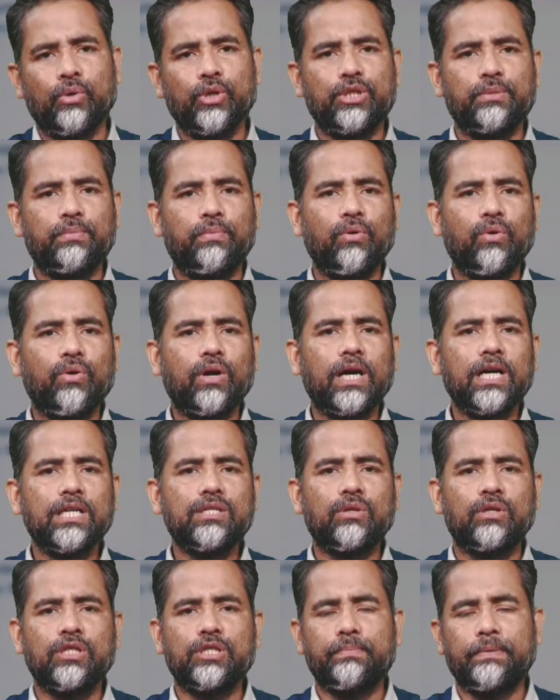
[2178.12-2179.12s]
focus on
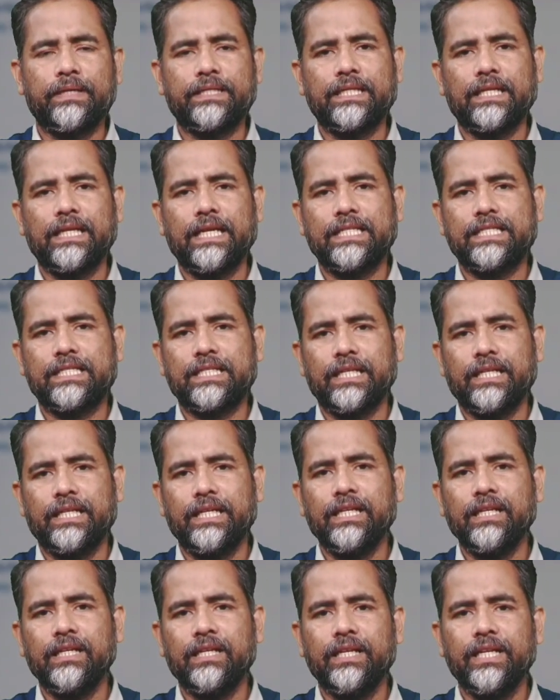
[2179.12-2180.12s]
specialized training
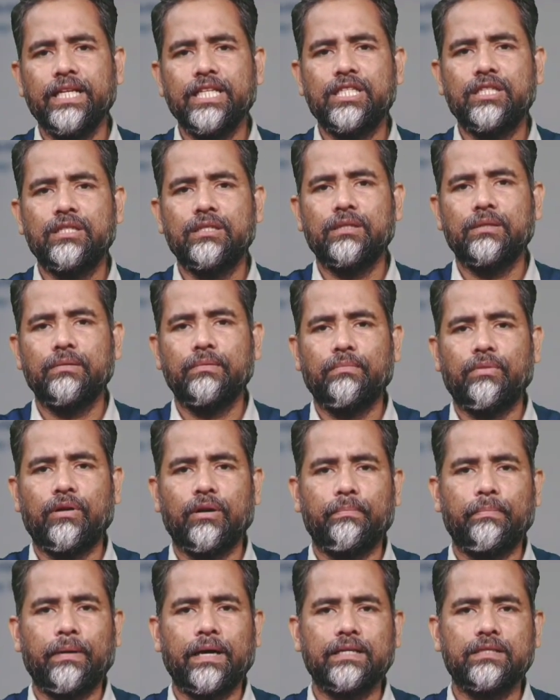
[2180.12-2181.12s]
needs for
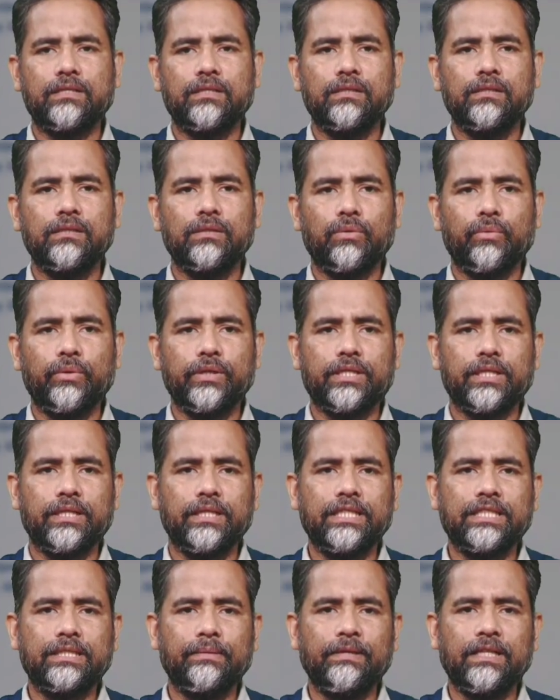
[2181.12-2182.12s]
persons with
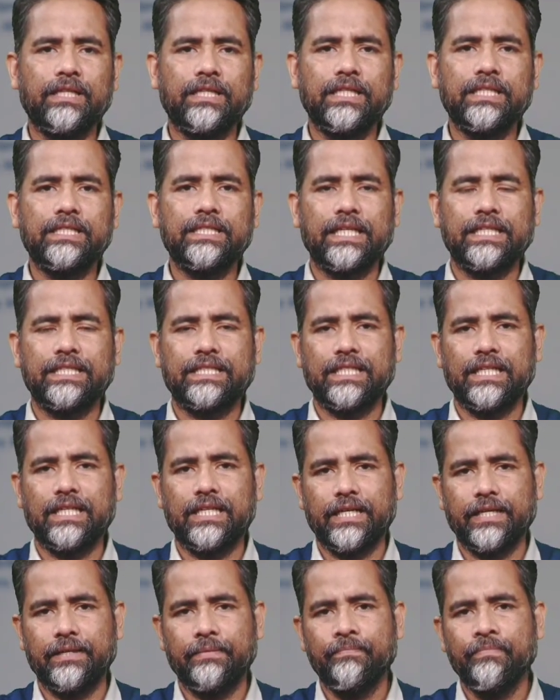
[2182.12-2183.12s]
disabilities and children,
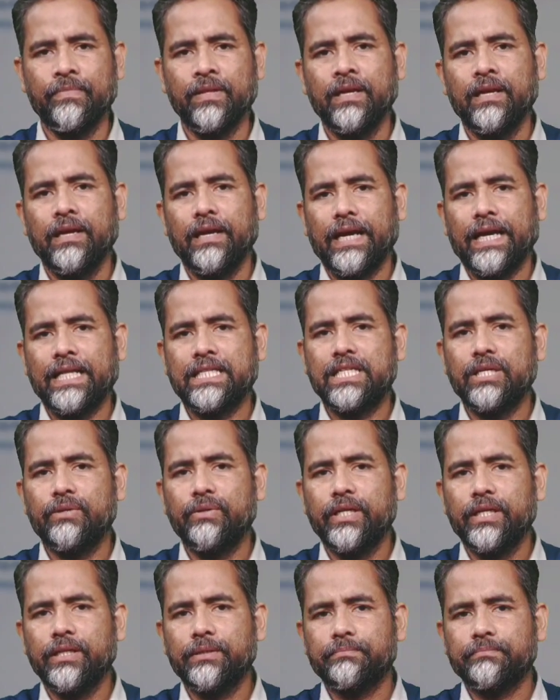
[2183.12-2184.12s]

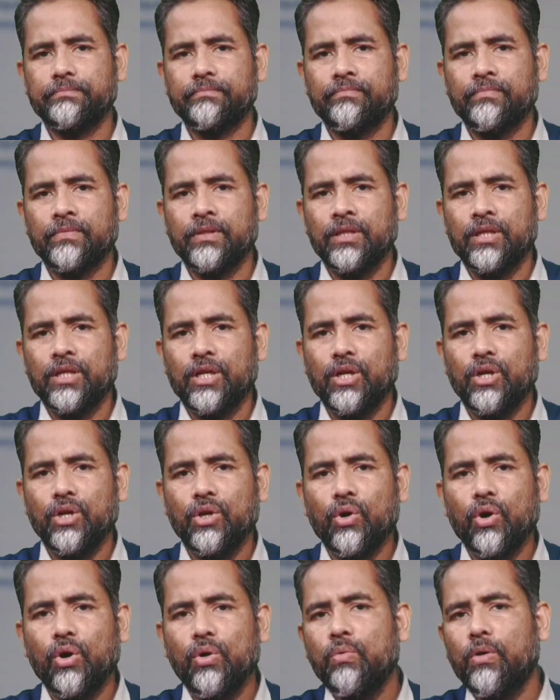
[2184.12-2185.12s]
ensuring no
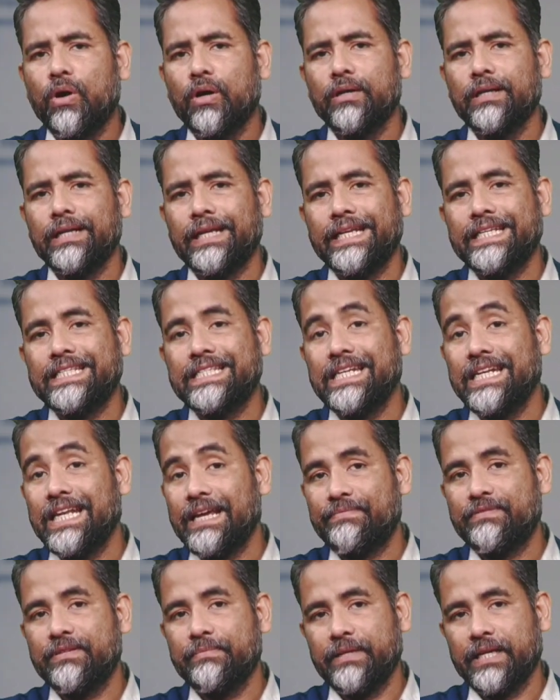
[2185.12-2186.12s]
one is left
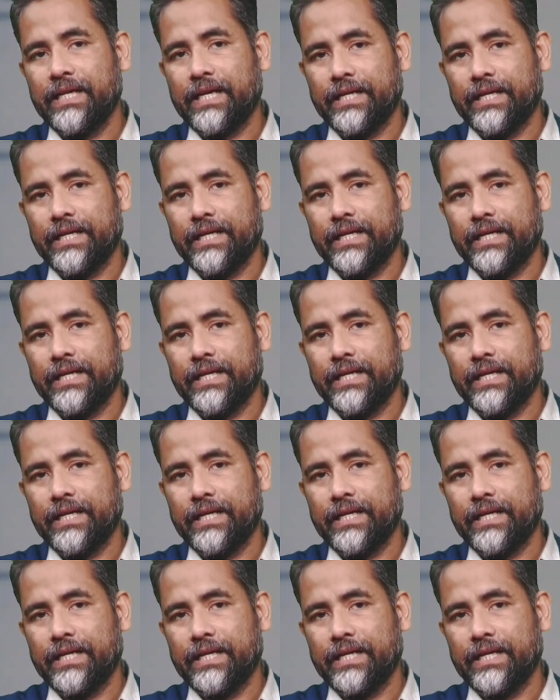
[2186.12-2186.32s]
behind.